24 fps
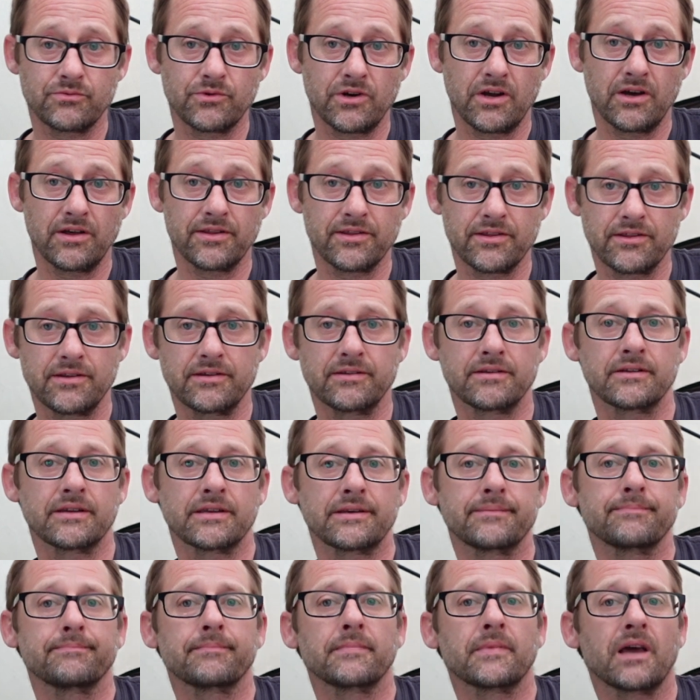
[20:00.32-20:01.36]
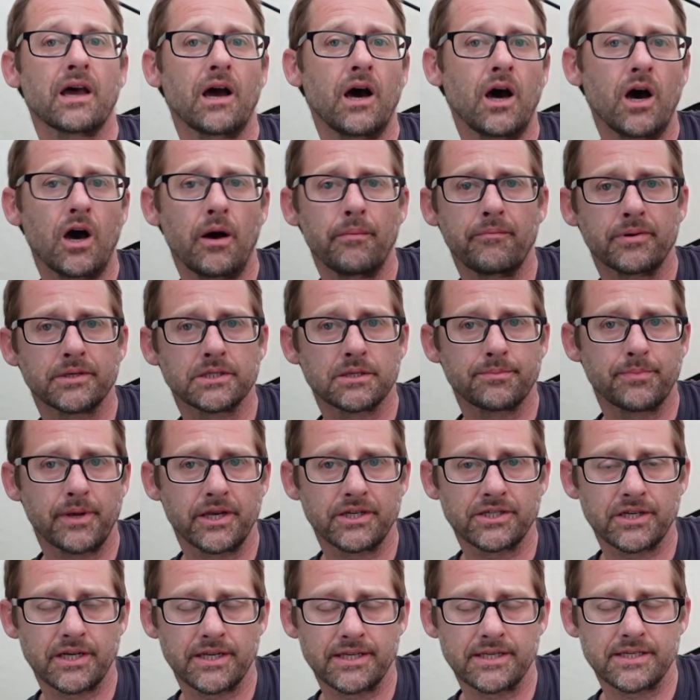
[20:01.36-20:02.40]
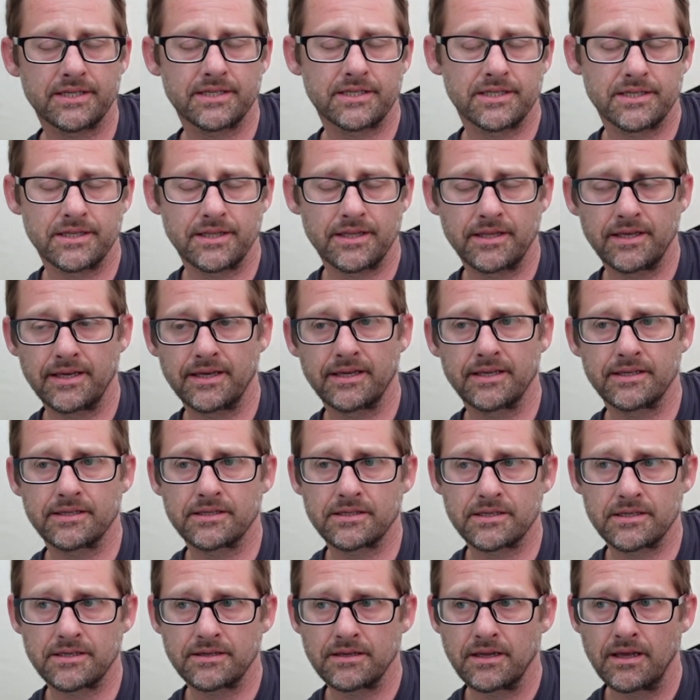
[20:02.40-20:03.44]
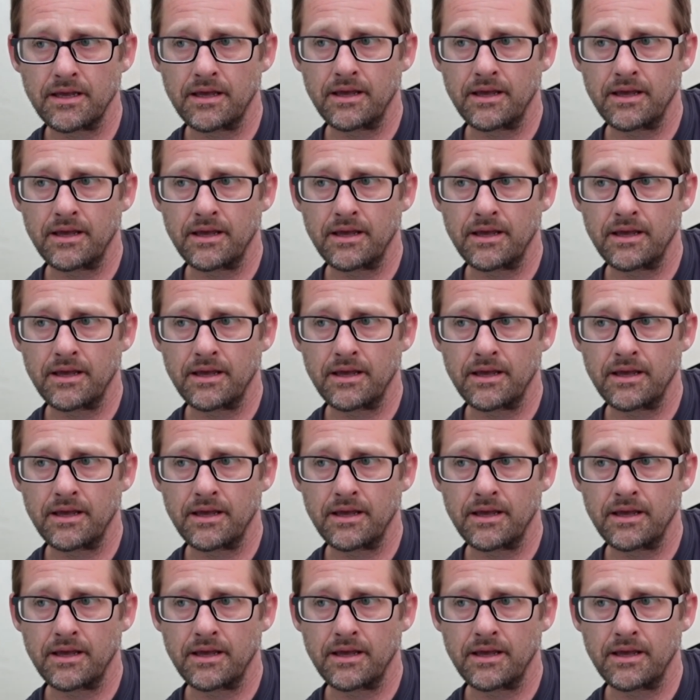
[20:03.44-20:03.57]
rather than carp specialists and things.